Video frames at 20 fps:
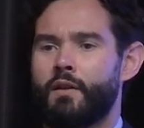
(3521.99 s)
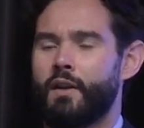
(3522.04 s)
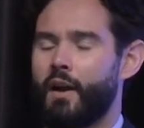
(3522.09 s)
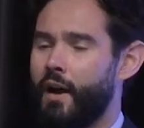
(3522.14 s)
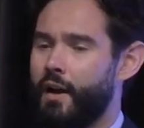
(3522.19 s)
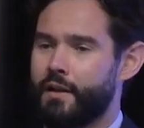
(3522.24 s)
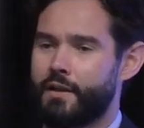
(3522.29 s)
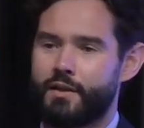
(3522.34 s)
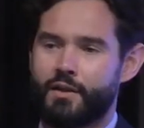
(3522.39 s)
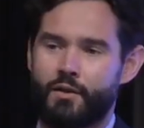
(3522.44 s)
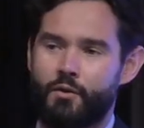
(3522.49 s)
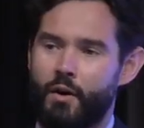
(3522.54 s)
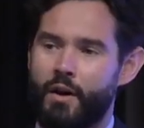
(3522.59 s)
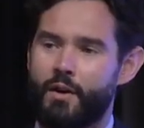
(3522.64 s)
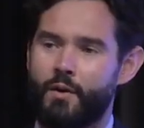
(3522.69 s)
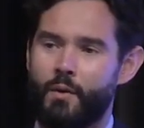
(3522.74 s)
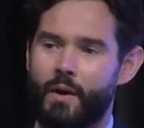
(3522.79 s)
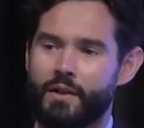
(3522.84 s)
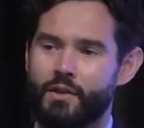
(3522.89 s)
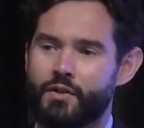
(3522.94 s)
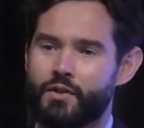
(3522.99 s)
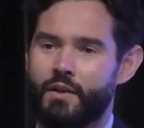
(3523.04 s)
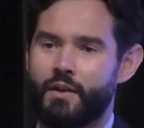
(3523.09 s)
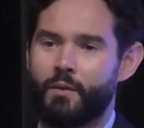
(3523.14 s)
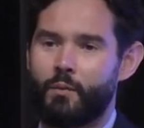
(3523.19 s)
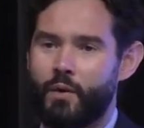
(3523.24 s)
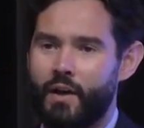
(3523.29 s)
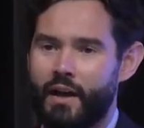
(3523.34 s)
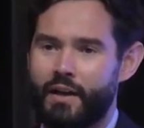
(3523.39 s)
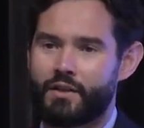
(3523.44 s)
Gosh, a great question.
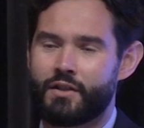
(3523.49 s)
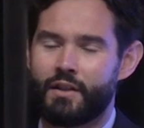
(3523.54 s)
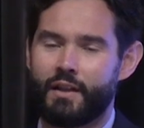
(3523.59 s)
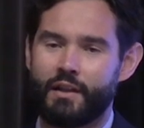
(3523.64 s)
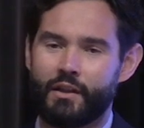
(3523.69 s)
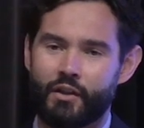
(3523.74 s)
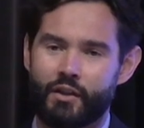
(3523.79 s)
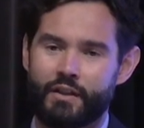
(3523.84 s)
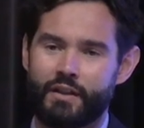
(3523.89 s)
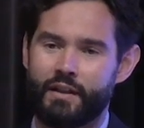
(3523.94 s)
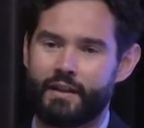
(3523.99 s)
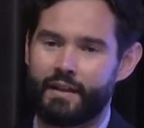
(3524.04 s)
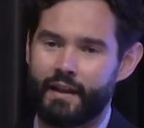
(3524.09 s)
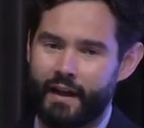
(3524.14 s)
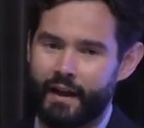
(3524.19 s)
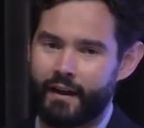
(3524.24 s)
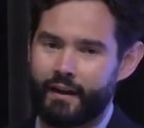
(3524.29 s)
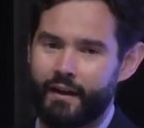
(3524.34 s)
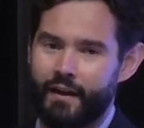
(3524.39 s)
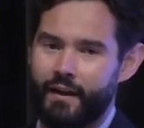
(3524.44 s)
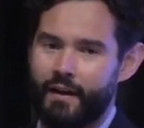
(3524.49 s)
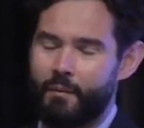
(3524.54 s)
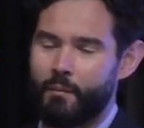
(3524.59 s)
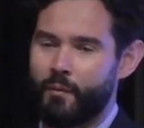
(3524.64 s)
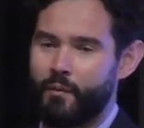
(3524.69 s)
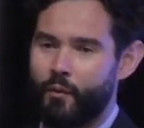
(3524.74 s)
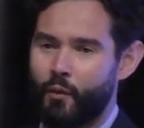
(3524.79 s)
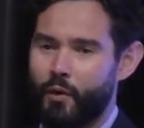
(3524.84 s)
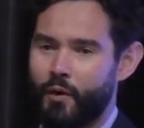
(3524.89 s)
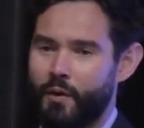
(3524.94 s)
We actually looked at that um,
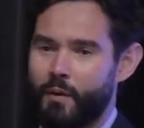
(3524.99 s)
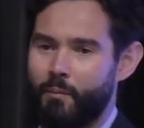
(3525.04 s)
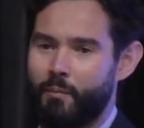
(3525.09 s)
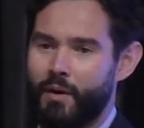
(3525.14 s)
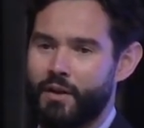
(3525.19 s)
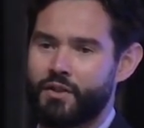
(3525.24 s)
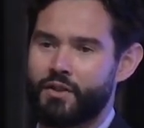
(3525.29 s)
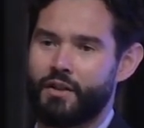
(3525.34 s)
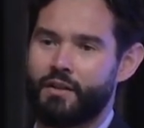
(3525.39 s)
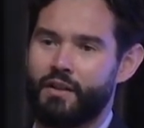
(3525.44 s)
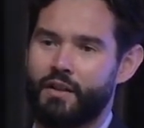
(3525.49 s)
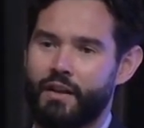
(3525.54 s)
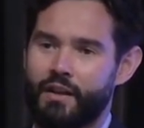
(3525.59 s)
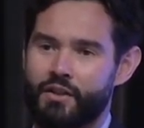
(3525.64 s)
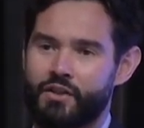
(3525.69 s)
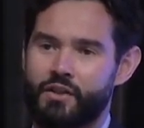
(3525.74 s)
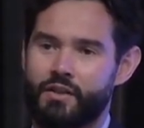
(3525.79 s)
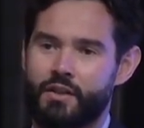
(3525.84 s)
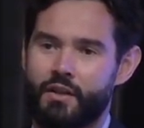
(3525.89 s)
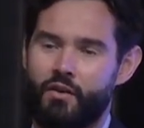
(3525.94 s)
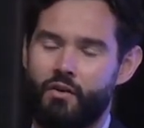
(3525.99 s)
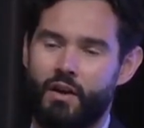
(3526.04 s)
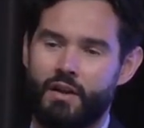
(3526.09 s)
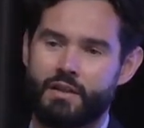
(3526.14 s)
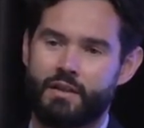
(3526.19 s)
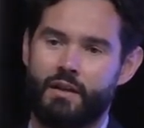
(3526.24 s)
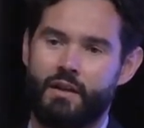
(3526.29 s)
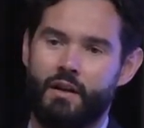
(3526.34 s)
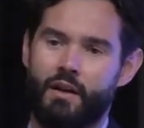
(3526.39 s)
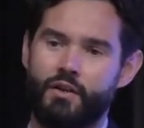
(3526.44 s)
for the bunch of clinicians
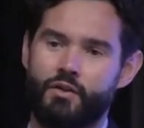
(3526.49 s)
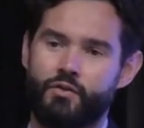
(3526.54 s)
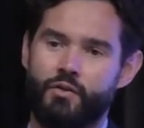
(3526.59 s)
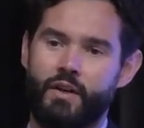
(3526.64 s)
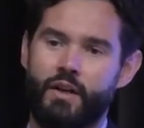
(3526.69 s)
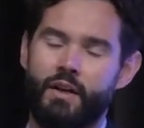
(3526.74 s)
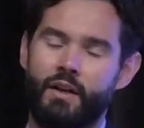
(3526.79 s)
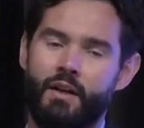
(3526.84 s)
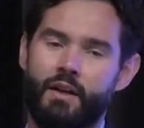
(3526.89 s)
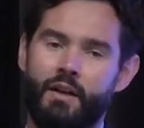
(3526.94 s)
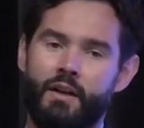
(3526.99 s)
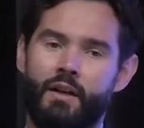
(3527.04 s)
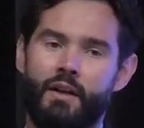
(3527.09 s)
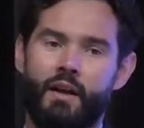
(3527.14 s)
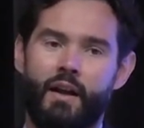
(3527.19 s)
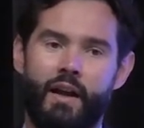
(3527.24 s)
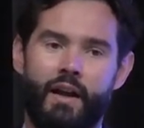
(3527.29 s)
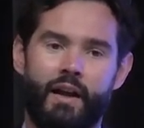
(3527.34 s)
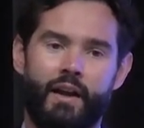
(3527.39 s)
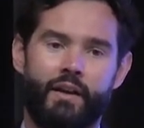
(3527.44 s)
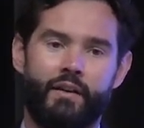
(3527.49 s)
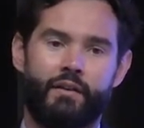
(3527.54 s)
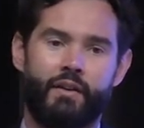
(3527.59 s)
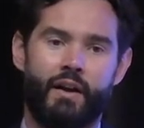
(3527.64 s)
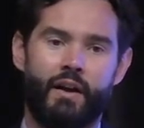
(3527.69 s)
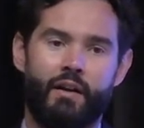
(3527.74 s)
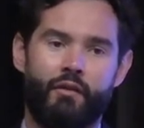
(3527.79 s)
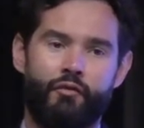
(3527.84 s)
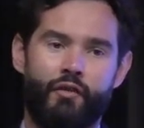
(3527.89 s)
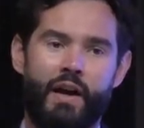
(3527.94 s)
across the country and
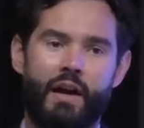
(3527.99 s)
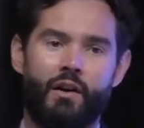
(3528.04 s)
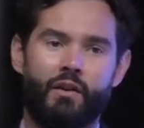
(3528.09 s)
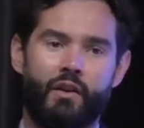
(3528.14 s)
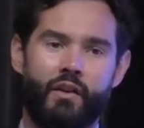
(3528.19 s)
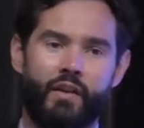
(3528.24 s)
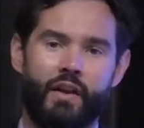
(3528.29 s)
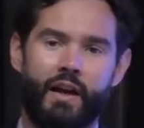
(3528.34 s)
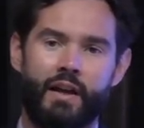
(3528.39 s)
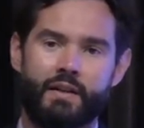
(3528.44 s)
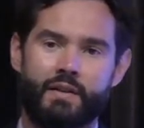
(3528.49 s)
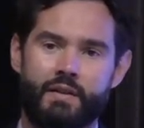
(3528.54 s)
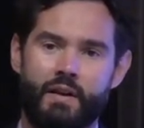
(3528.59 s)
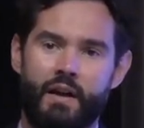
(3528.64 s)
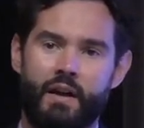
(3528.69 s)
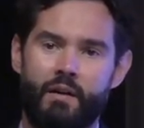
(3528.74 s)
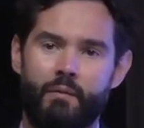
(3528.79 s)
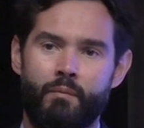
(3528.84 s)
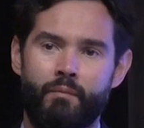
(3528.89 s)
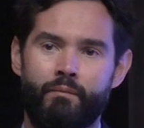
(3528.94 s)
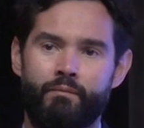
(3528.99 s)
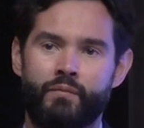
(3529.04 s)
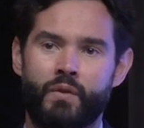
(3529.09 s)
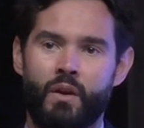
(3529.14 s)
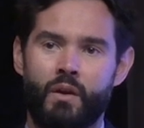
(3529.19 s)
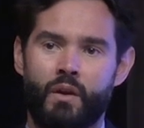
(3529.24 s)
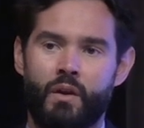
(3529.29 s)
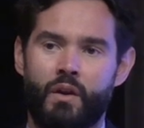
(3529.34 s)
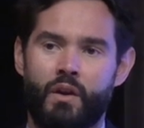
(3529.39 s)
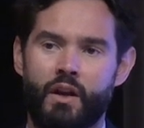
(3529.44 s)
uh, found that um,
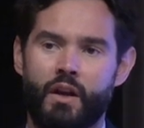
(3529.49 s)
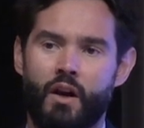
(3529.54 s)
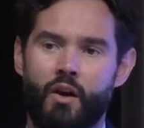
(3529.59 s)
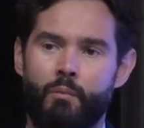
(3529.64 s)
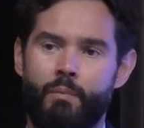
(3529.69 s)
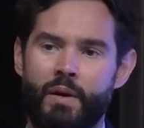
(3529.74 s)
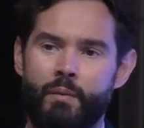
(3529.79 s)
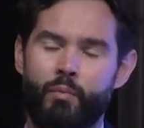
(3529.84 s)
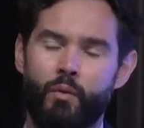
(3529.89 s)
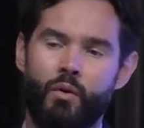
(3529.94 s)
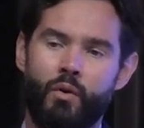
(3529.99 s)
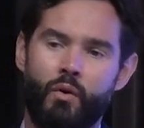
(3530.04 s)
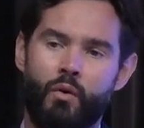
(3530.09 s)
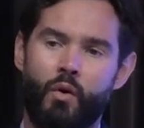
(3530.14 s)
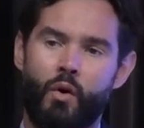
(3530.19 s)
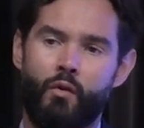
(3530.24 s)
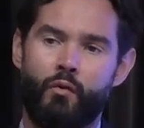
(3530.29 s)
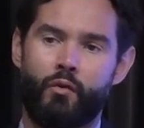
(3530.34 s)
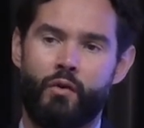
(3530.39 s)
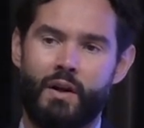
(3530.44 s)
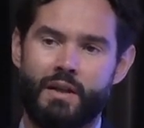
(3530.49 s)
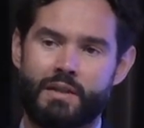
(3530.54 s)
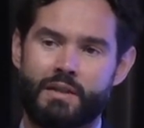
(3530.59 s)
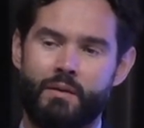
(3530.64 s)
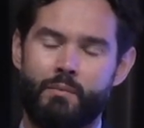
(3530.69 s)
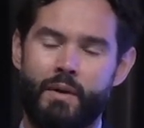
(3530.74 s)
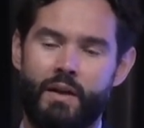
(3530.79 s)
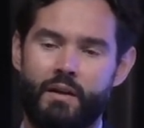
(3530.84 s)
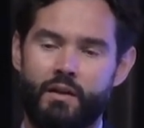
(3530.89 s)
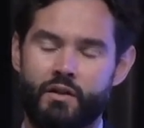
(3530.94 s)
you know people who
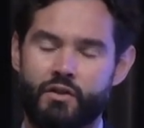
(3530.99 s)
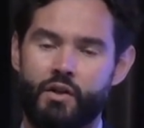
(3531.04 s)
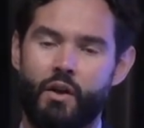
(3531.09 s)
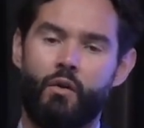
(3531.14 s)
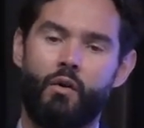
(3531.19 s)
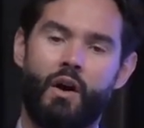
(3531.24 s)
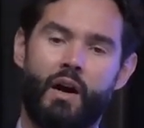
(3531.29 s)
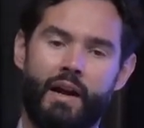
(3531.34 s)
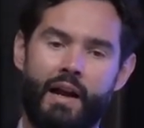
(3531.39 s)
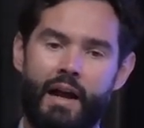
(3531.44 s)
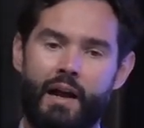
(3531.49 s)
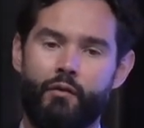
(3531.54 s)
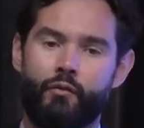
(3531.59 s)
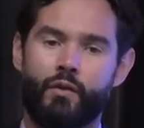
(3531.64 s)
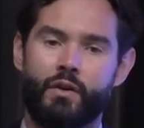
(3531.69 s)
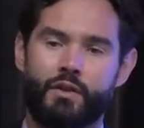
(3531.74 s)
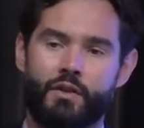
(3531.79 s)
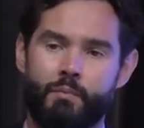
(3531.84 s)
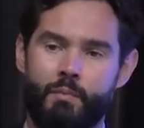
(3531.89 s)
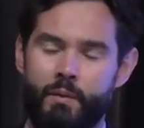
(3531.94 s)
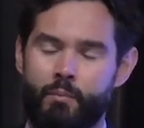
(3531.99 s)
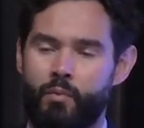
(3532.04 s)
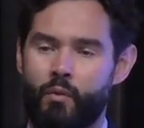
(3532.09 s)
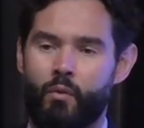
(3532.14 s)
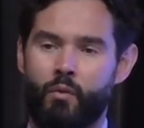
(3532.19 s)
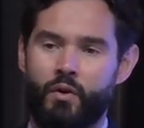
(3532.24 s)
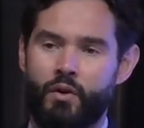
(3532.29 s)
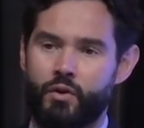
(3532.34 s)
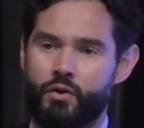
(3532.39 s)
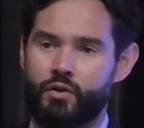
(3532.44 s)
overestimate. So on average,
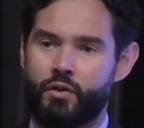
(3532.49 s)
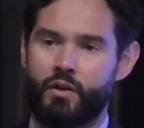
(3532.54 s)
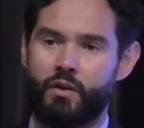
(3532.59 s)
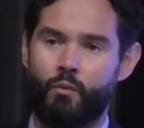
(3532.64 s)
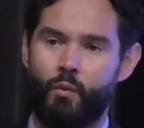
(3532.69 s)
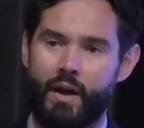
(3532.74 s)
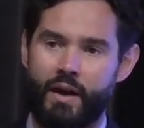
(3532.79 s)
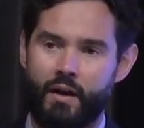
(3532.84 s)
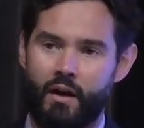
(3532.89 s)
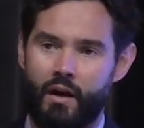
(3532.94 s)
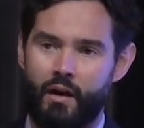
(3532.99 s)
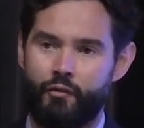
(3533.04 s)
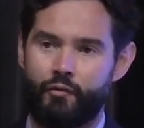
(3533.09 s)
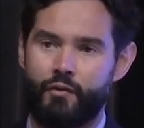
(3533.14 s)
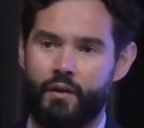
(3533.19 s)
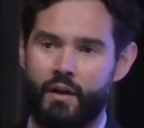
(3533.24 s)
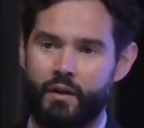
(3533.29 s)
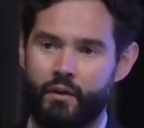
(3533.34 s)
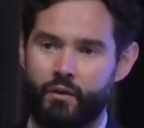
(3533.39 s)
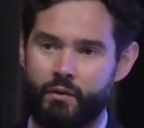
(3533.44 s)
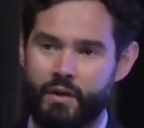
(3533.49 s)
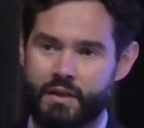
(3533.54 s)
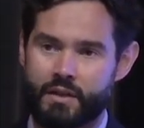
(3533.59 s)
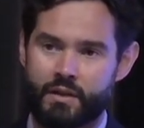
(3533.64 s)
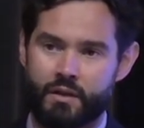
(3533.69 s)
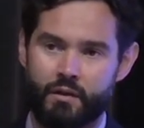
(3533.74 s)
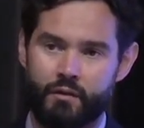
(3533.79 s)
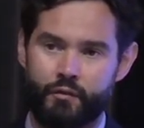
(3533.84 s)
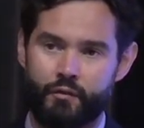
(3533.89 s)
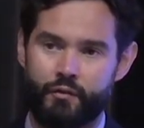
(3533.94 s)
people were usually way off on the
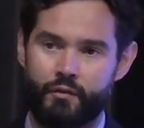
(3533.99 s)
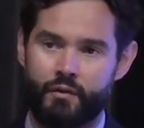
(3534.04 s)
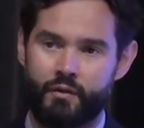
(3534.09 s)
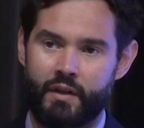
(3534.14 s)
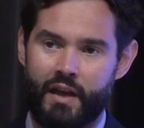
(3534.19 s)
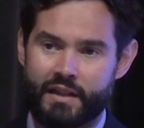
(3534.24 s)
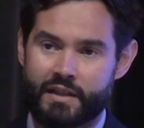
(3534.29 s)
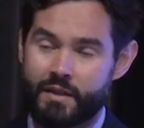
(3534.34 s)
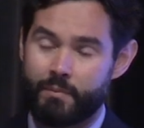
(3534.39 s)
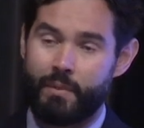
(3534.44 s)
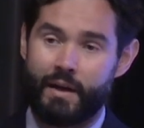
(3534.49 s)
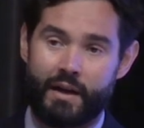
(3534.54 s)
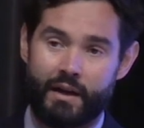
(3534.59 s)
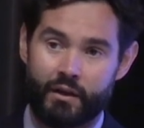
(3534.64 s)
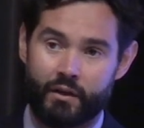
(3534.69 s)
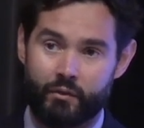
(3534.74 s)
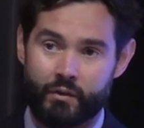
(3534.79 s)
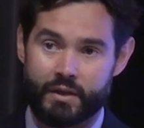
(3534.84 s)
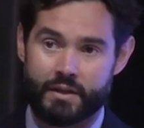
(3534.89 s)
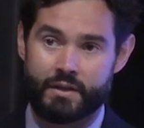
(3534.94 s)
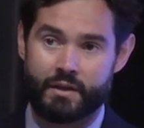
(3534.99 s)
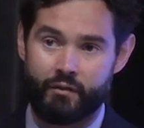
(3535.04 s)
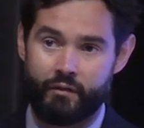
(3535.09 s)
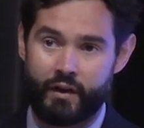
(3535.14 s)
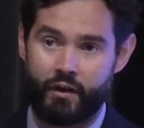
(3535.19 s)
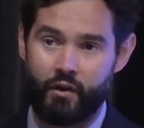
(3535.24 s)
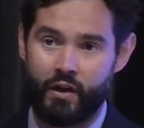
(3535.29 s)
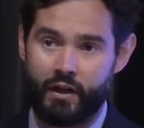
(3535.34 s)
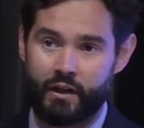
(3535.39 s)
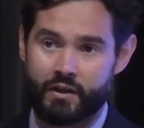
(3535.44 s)
risk of estimating the risk of
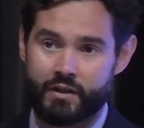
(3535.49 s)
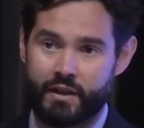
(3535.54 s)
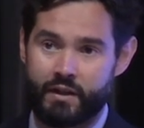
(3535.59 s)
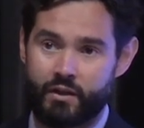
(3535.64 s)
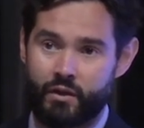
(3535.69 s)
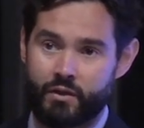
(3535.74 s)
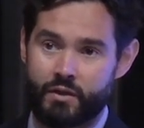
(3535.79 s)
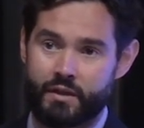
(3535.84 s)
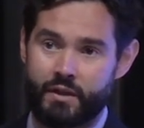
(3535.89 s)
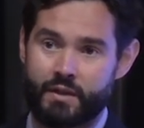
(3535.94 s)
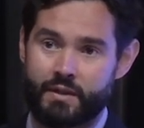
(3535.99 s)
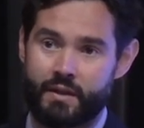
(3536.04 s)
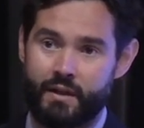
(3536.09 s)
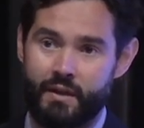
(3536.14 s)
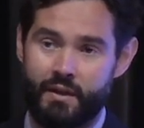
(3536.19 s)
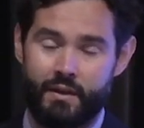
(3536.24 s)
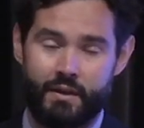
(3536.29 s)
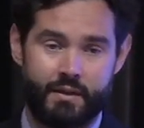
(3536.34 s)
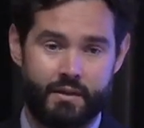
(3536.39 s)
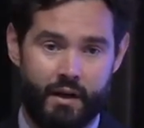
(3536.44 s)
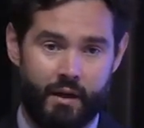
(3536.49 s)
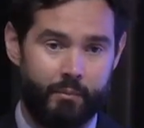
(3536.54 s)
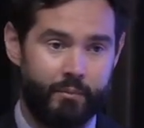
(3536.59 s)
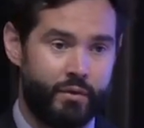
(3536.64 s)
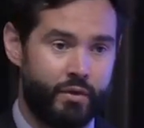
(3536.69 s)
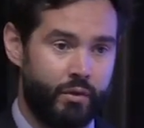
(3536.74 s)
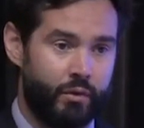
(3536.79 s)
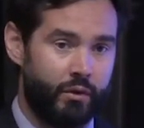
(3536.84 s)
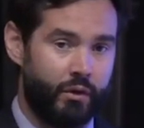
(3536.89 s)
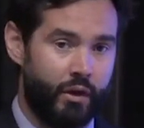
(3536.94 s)
agranulocytosis. Some
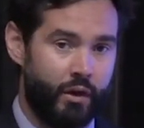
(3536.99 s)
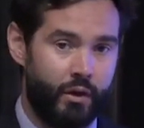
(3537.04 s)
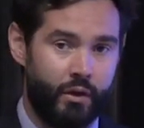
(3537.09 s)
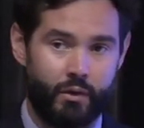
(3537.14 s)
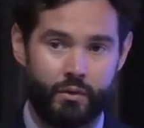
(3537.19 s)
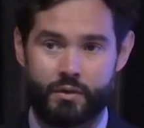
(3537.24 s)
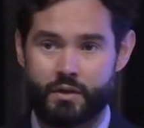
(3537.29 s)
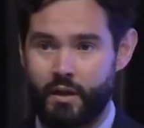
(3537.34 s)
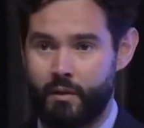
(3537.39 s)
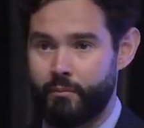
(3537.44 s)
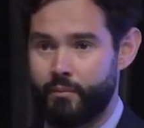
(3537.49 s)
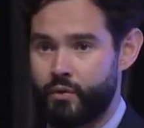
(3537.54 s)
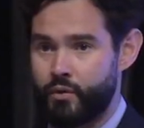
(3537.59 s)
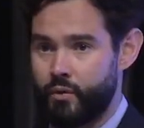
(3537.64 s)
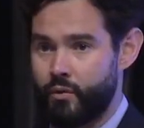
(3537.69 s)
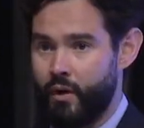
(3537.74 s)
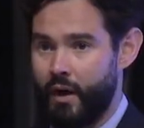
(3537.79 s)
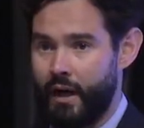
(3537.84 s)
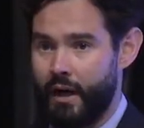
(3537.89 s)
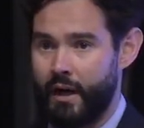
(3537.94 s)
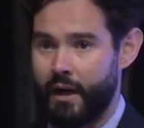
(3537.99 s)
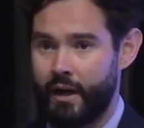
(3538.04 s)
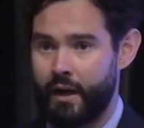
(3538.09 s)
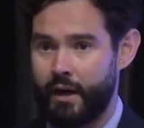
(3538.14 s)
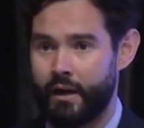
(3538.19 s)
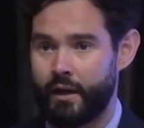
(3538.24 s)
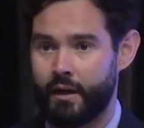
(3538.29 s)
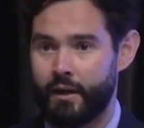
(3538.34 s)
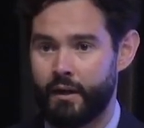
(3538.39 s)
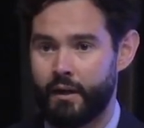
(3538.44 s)
too low, some too
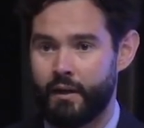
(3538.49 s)
high.